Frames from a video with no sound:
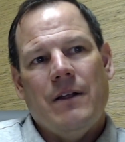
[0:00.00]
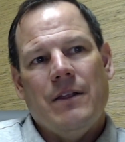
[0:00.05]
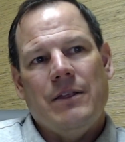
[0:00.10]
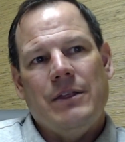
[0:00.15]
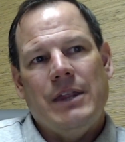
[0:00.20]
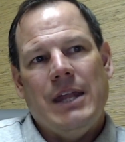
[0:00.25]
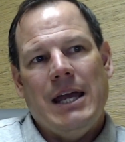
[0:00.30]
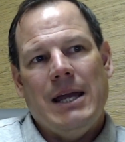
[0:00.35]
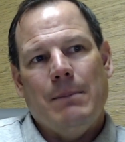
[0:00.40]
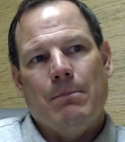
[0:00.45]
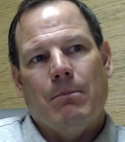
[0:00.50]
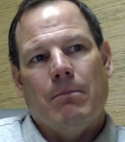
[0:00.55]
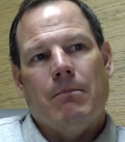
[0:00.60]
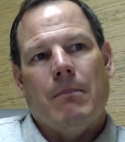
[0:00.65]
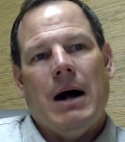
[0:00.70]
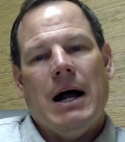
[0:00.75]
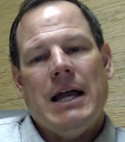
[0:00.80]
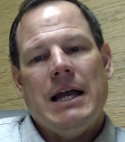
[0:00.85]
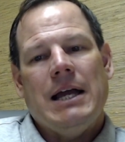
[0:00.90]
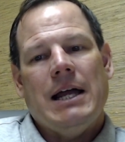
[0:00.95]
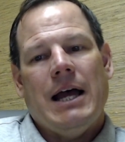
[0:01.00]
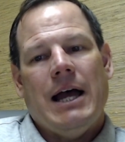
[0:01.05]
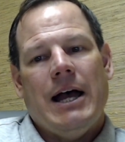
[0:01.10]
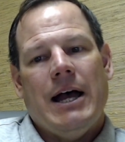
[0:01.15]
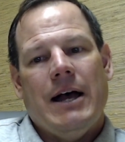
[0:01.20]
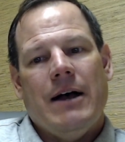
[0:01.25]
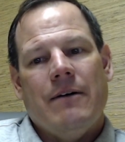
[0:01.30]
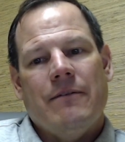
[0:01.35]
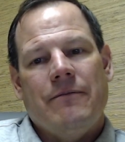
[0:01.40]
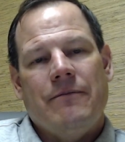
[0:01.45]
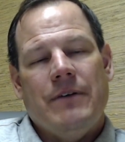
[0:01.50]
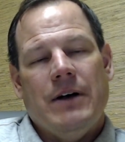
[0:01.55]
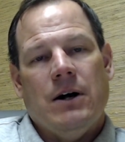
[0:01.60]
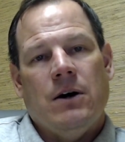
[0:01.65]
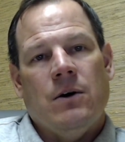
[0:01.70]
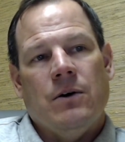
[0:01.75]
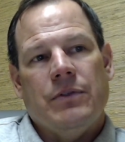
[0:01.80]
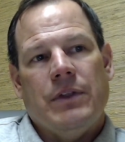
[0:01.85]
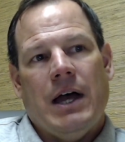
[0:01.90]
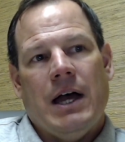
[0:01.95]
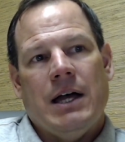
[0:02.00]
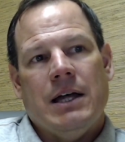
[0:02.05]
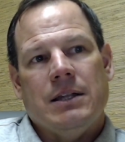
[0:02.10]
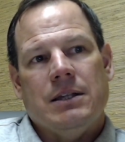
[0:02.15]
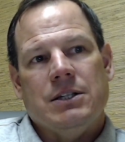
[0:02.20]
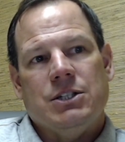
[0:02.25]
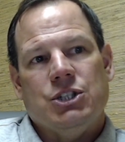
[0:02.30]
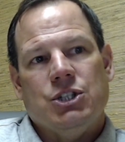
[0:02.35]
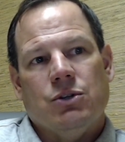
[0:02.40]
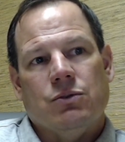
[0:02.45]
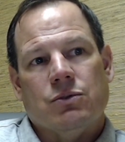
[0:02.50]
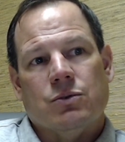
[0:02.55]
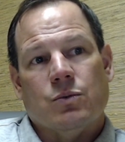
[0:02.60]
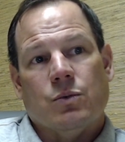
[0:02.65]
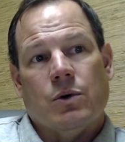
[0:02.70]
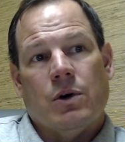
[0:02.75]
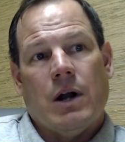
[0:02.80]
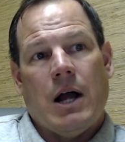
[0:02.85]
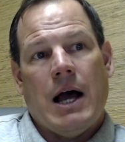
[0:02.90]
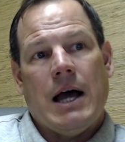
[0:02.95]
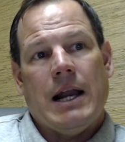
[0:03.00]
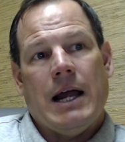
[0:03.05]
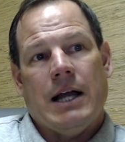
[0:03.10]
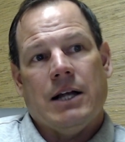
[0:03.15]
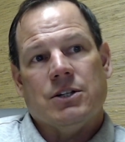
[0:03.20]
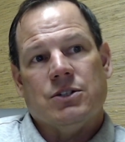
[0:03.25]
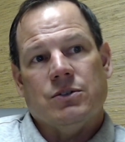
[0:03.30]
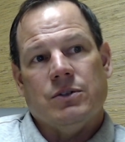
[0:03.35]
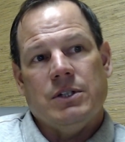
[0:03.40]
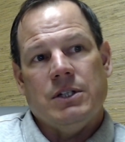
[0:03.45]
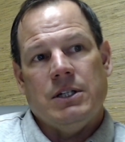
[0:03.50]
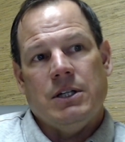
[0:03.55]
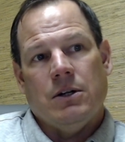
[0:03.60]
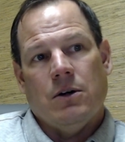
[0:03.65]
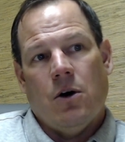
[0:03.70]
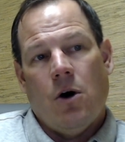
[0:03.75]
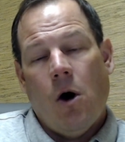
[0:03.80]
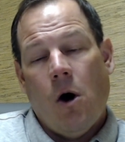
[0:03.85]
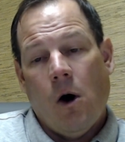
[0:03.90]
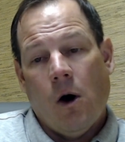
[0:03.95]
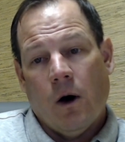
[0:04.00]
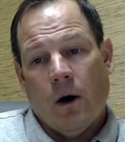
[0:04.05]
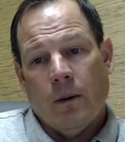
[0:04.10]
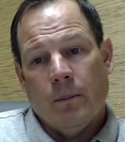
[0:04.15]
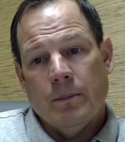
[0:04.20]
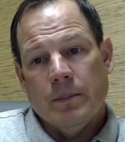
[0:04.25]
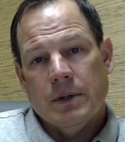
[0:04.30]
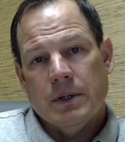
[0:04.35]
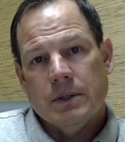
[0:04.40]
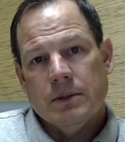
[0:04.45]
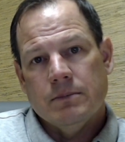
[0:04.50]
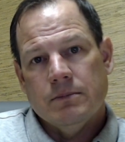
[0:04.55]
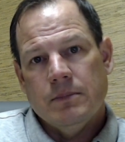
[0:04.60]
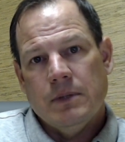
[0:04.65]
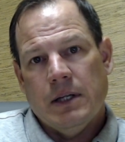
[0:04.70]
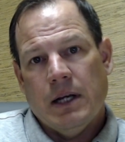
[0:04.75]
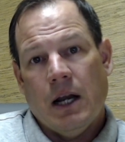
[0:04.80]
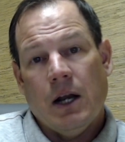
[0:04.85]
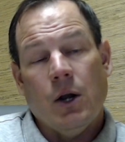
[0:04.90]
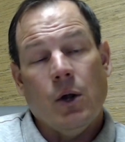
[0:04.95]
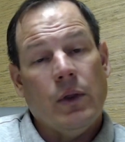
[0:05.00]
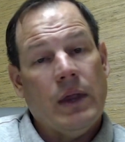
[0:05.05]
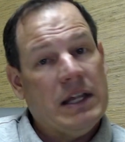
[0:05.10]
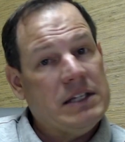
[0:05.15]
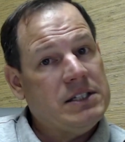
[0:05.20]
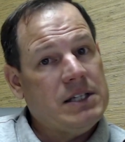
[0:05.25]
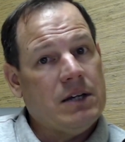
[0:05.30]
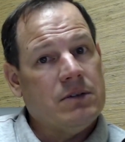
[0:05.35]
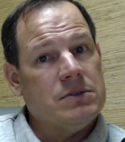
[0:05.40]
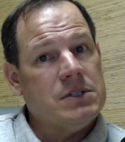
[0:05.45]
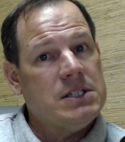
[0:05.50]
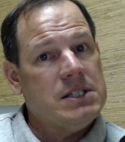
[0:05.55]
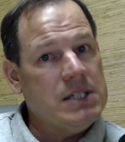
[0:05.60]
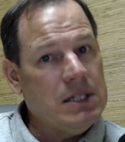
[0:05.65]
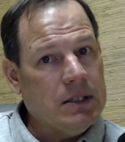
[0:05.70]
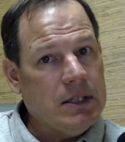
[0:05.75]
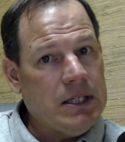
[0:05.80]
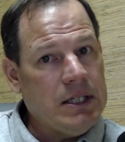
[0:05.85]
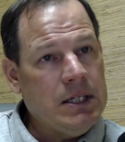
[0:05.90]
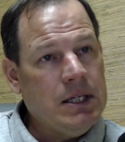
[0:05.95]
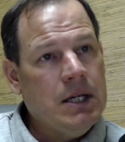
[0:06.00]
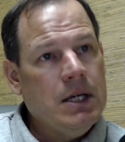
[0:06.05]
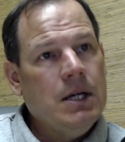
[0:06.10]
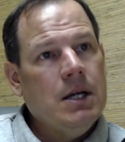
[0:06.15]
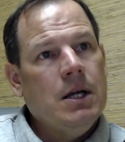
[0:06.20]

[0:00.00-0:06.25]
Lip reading: they might have felt that the children were not actually harmed. And I know that sounds silly,